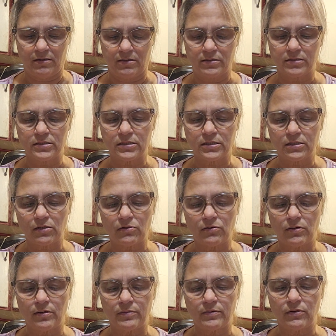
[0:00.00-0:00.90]

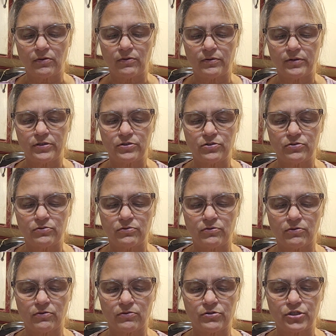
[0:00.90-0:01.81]
So I'm going to
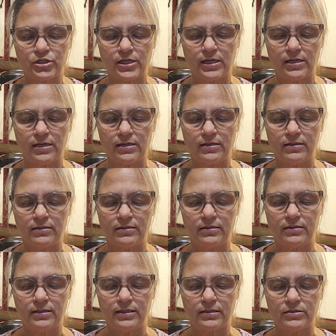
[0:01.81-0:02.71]
crochet in
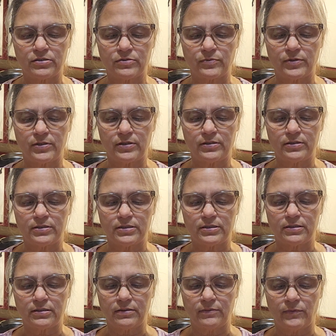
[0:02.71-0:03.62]
the next
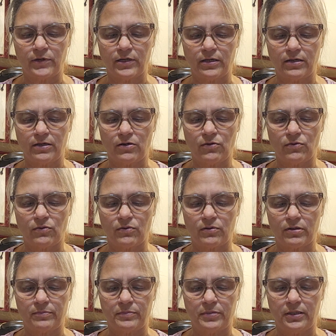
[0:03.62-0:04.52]
ones, and we're going to go
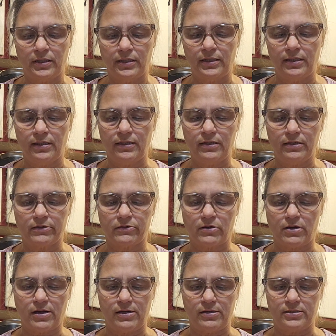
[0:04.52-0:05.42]
completely
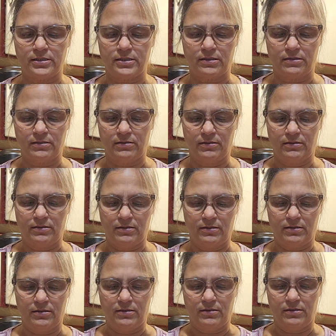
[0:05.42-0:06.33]
across
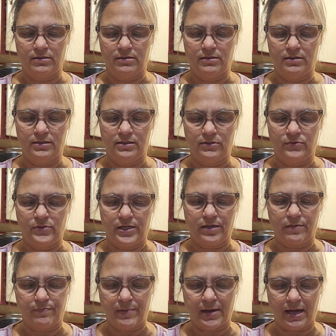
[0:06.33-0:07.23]
until we
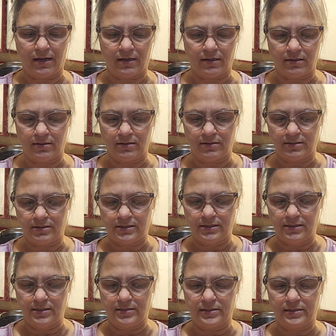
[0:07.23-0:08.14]
get back to
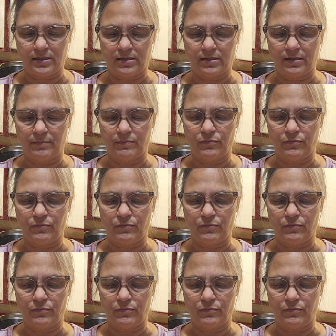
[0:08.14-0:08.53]
the starting